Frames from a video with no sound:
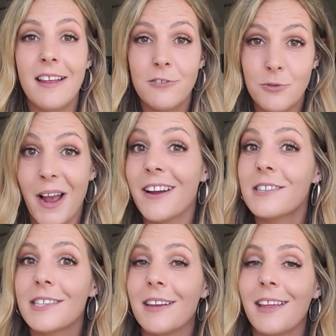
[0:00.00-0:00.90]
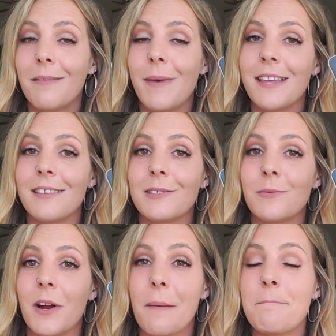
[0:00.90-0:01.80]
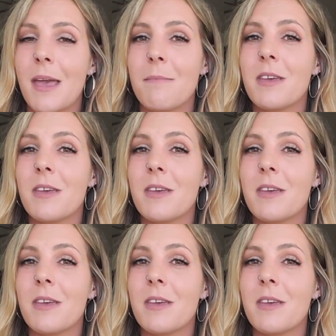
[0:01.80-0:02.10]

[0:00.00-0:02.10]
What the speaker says: Drier skin can make this work. Maybe